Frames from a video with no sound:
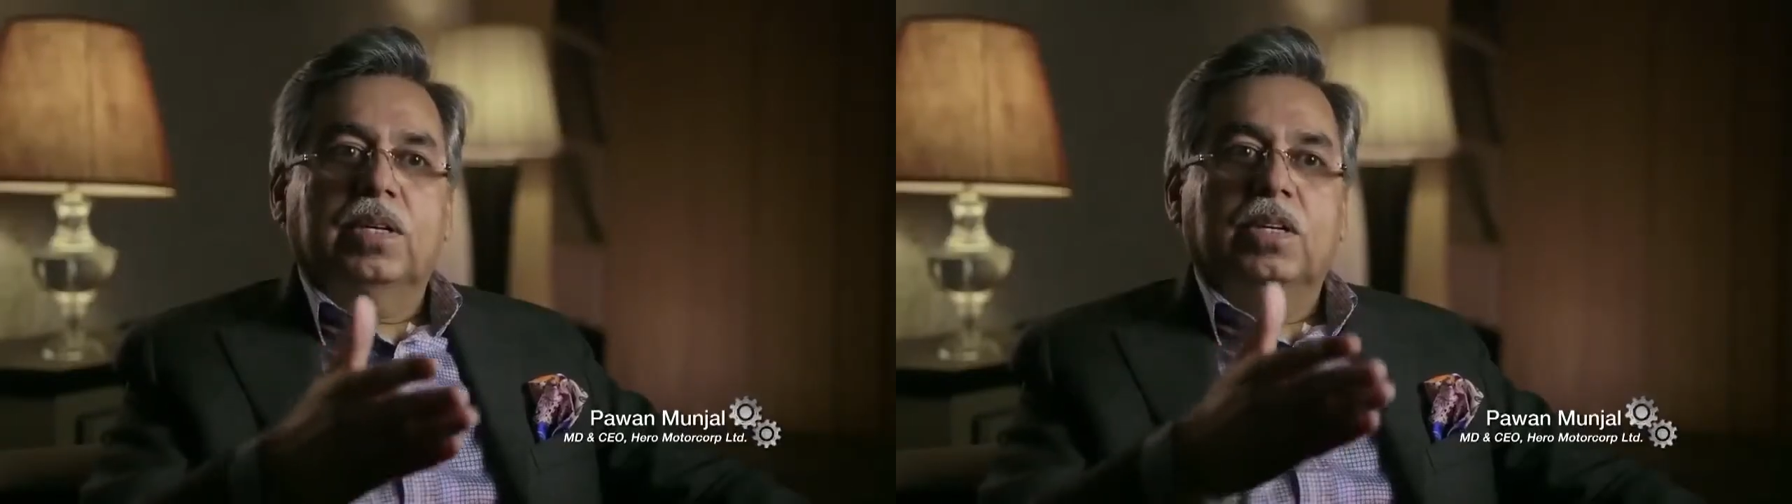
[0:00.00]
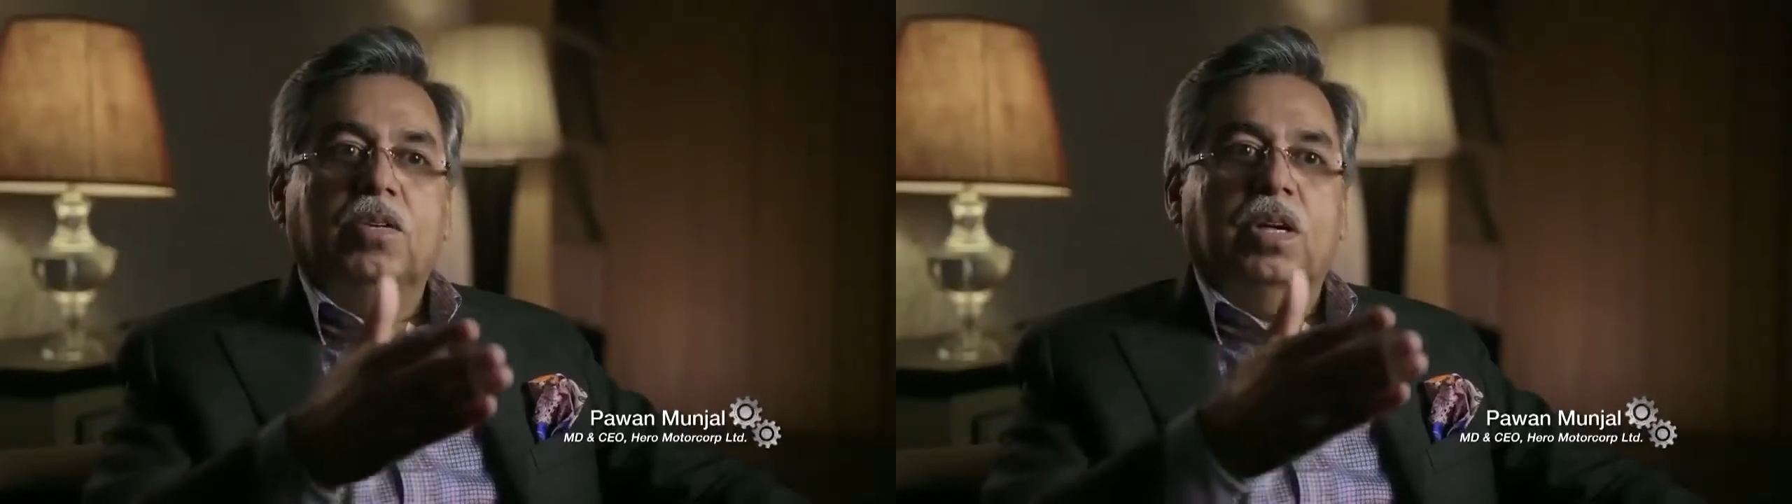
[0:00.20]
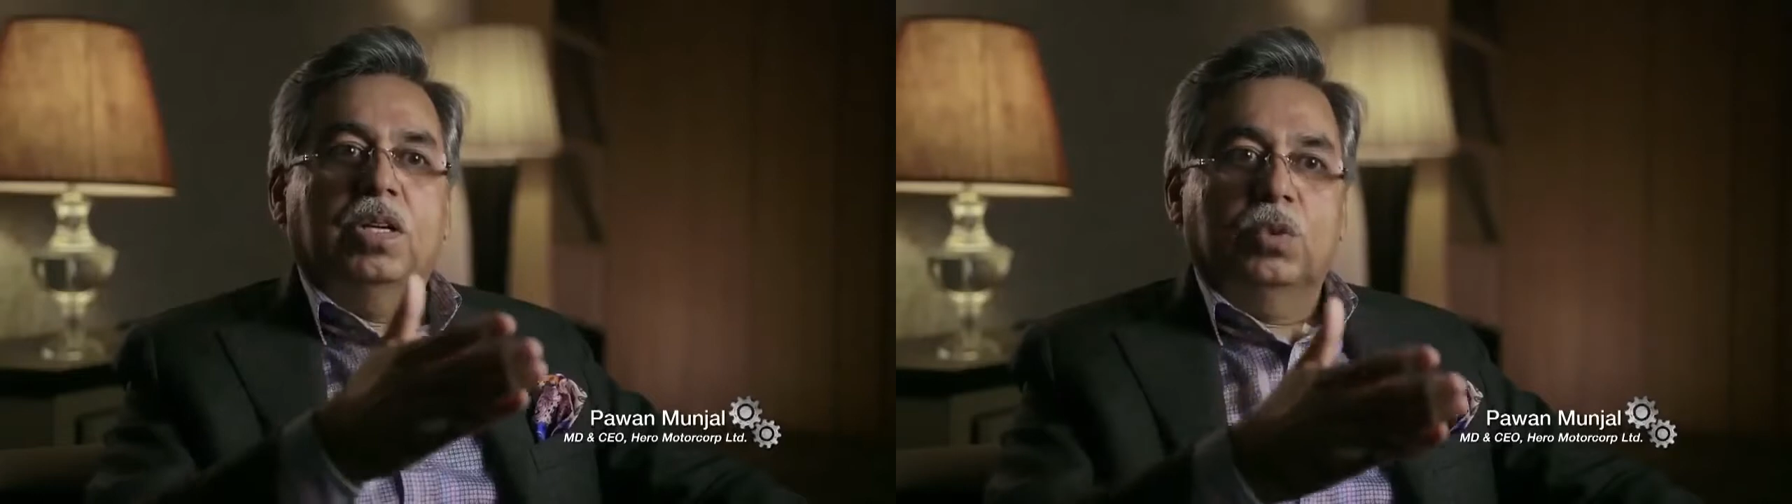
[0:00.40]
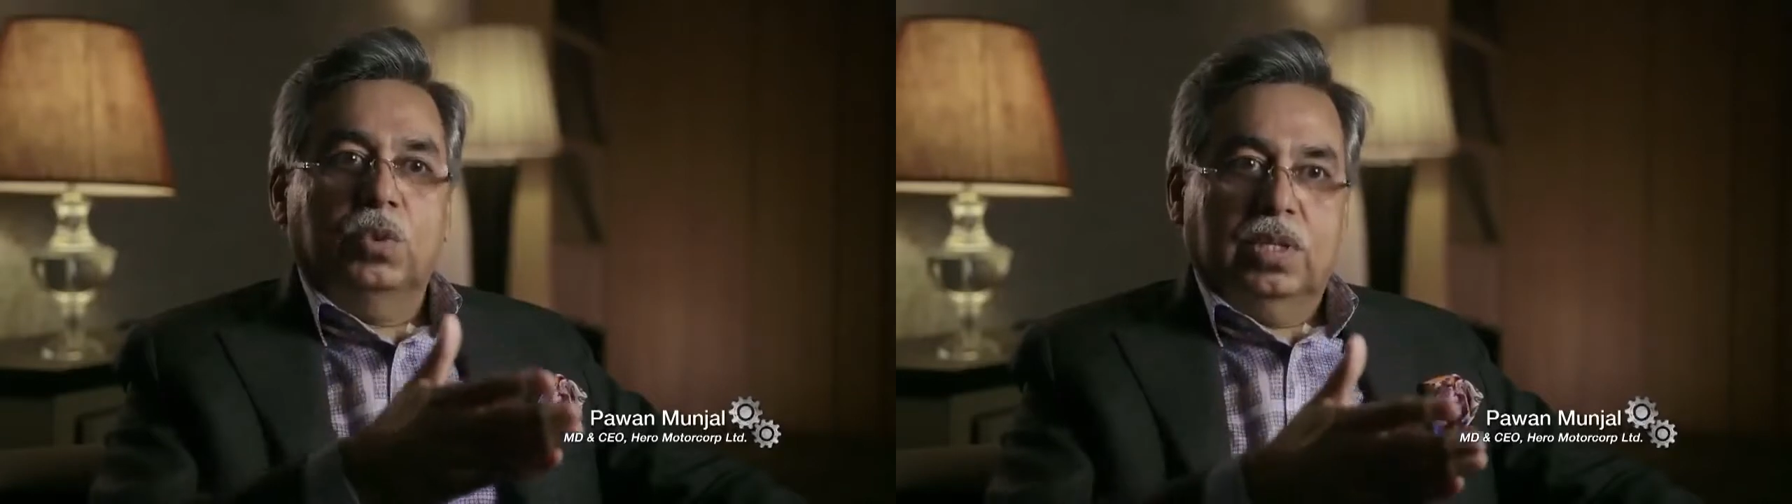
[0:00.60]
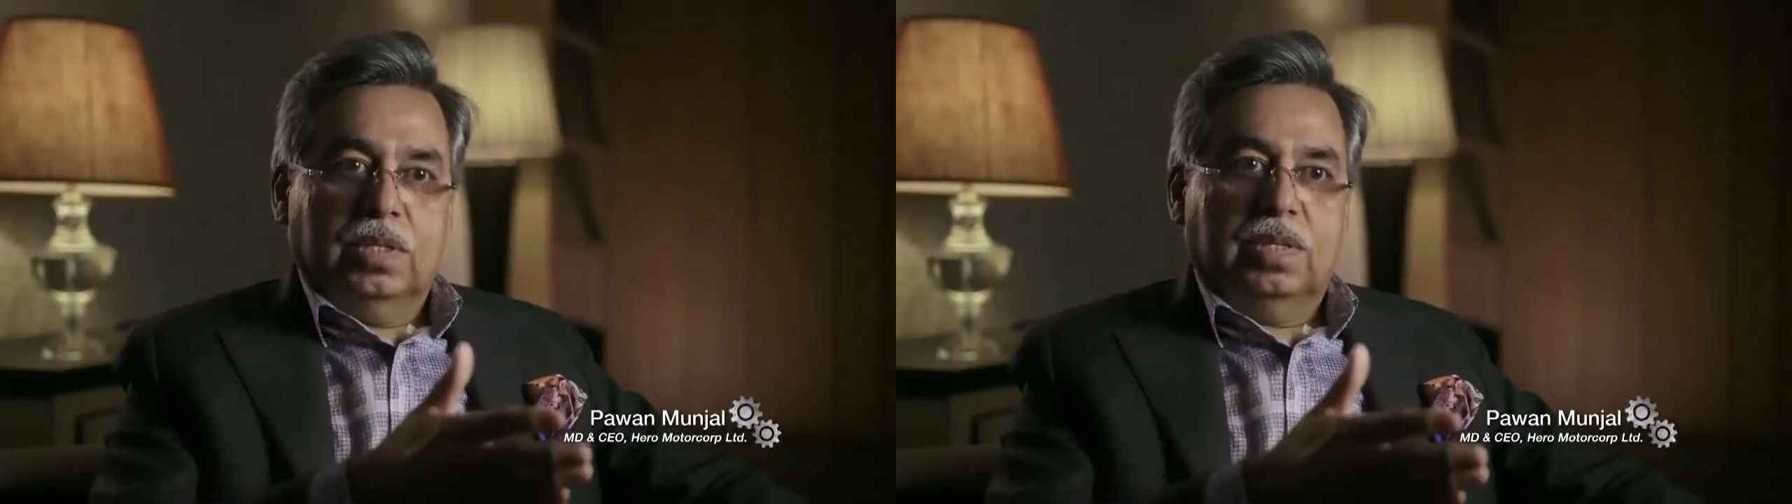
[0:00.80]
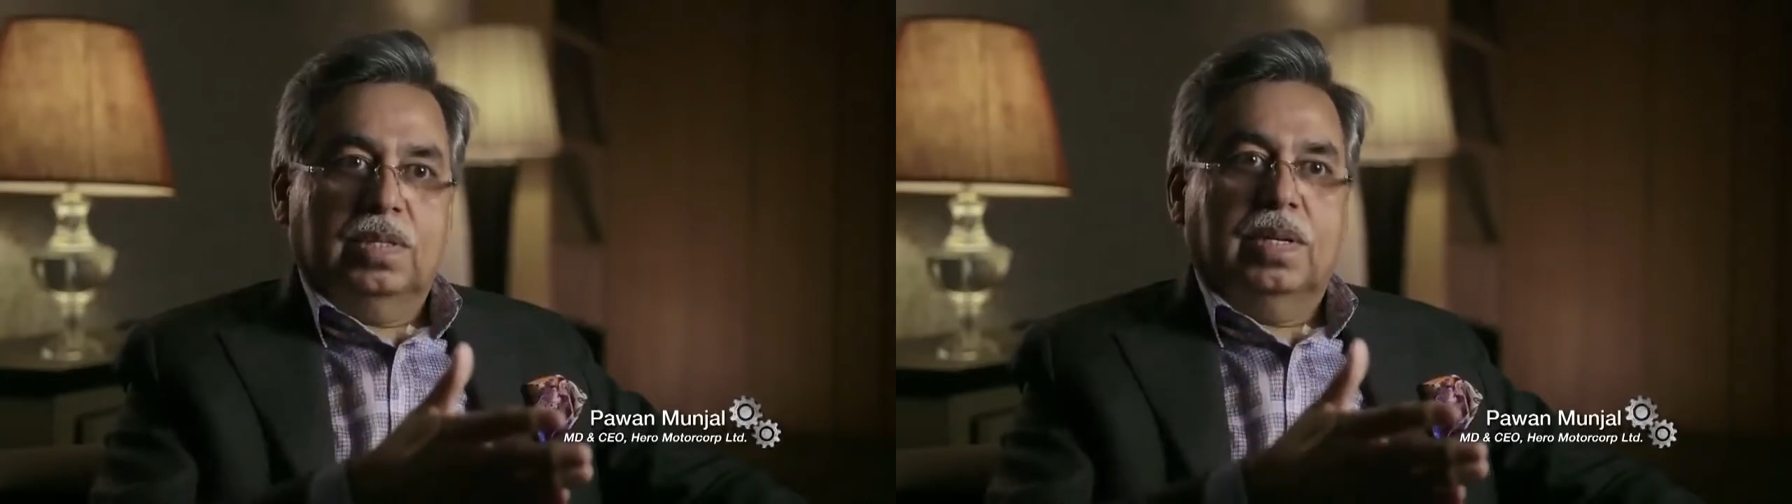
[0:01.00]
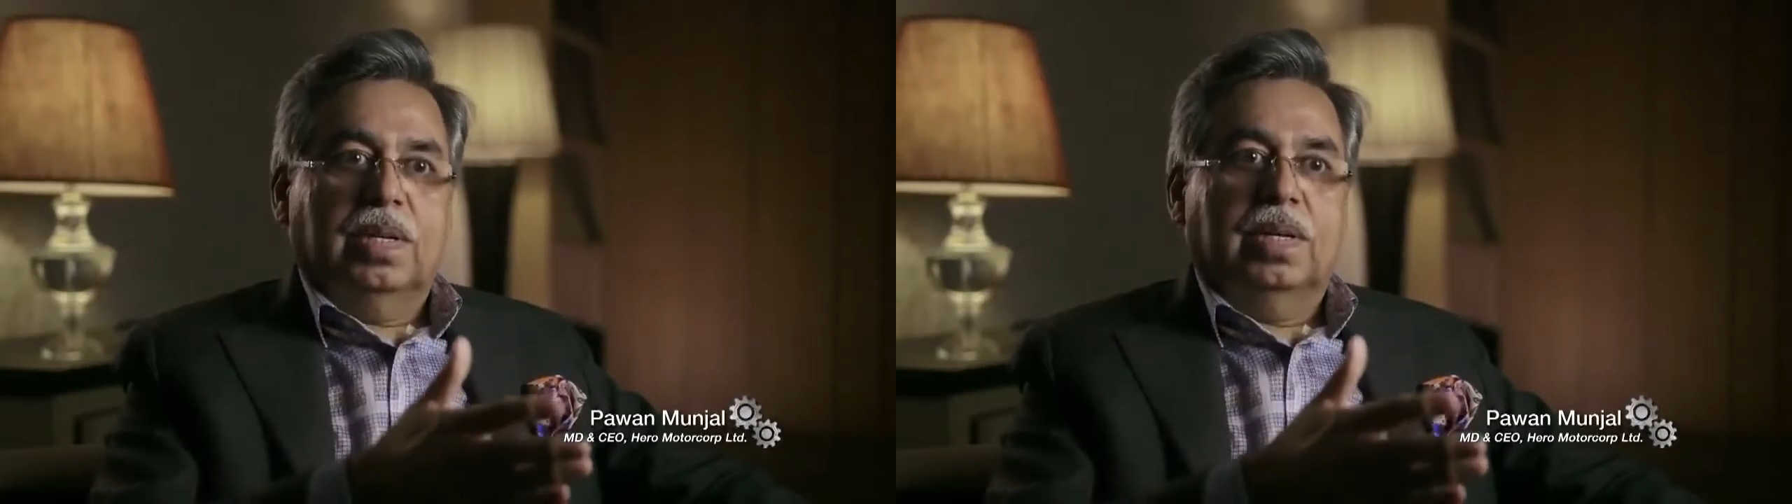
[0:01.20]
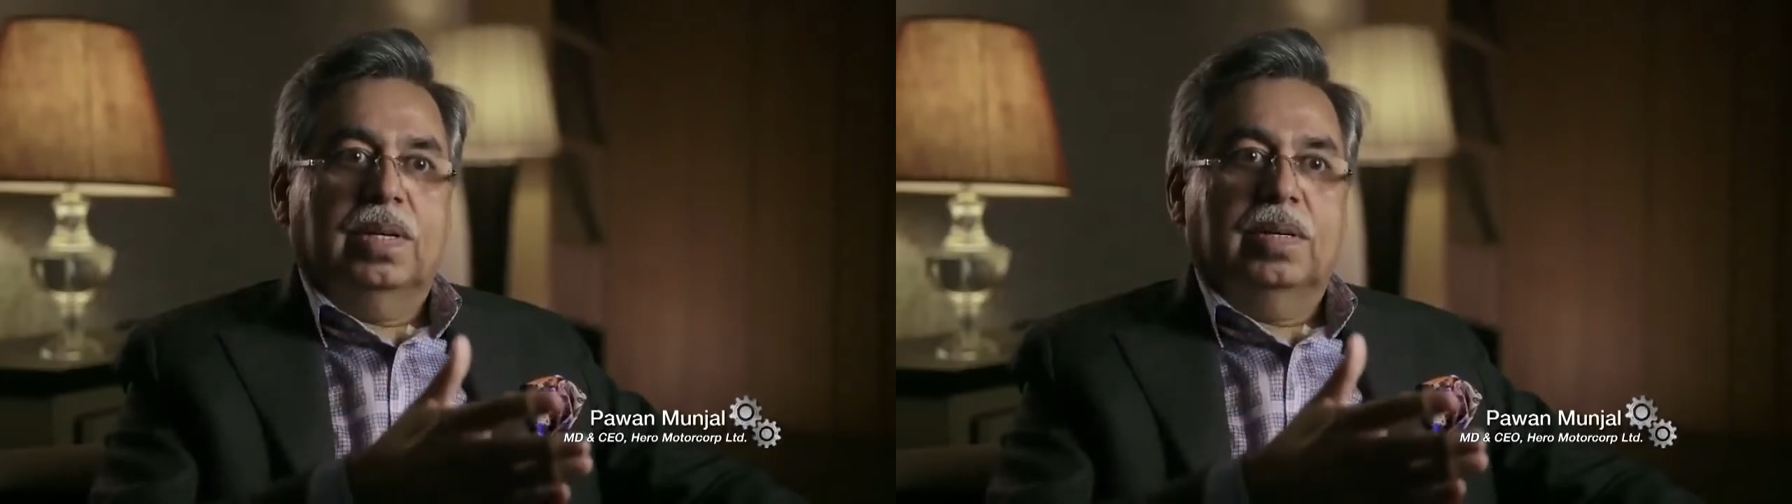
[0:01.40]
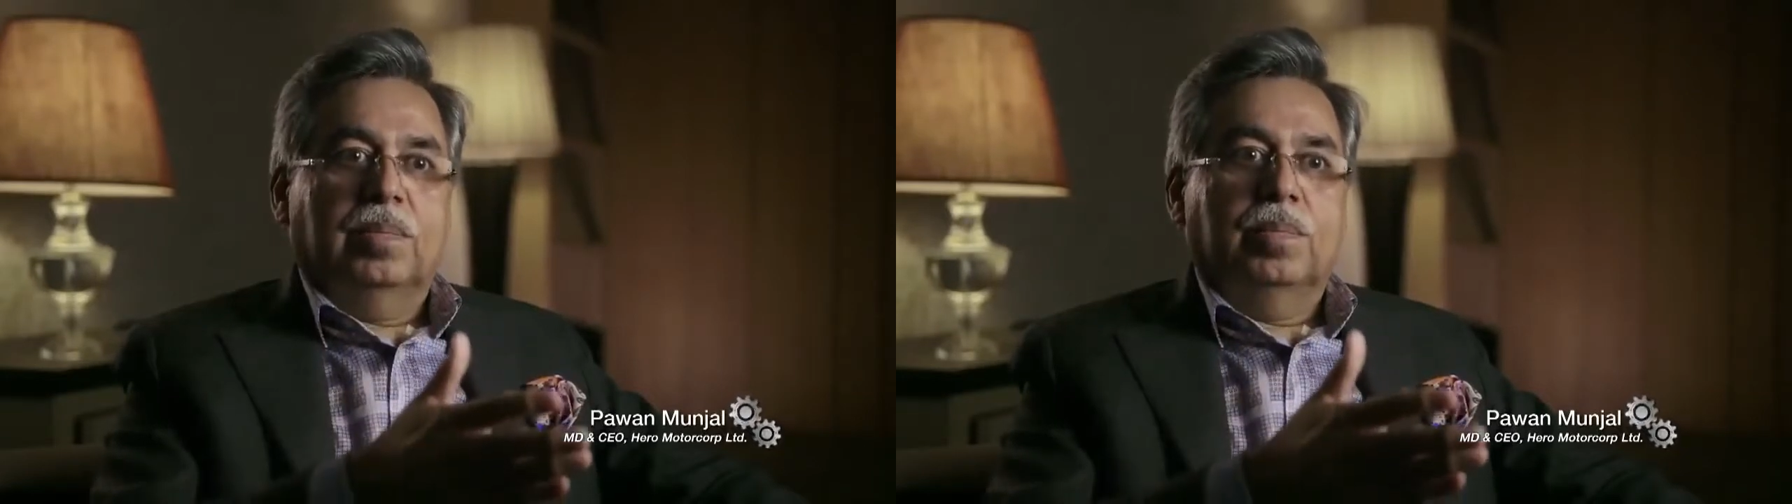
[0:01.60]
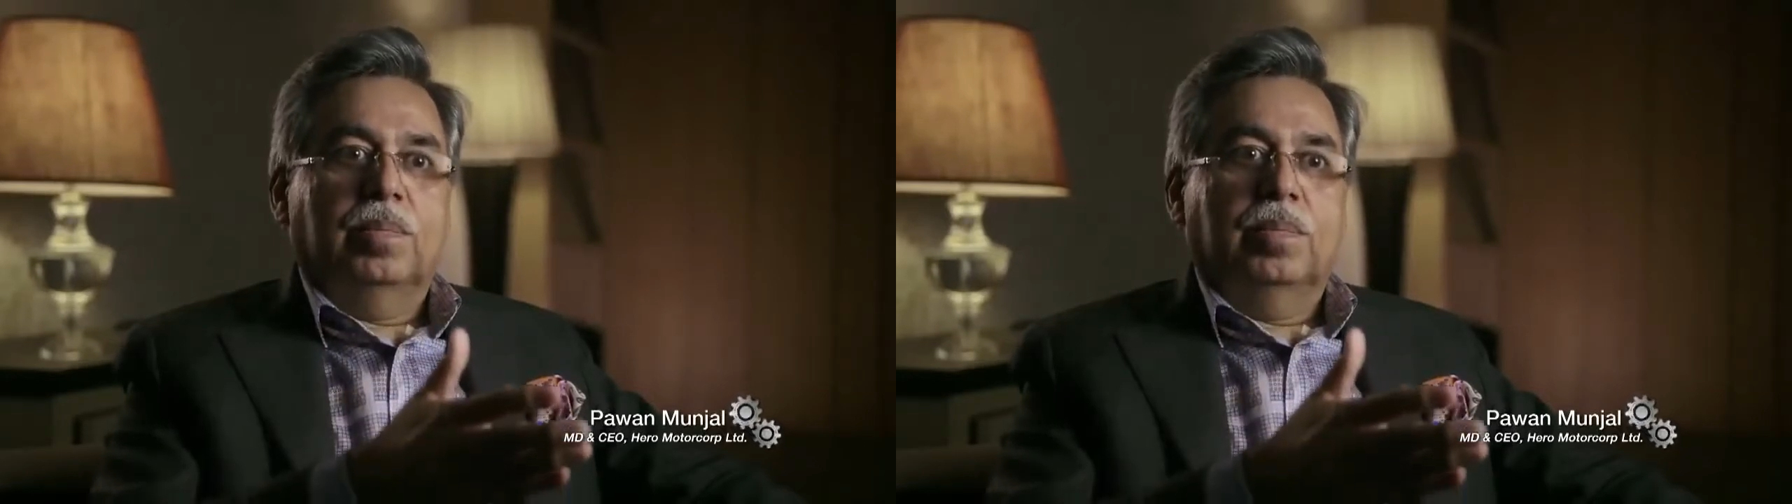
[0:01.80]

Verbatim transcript: did not do this uh,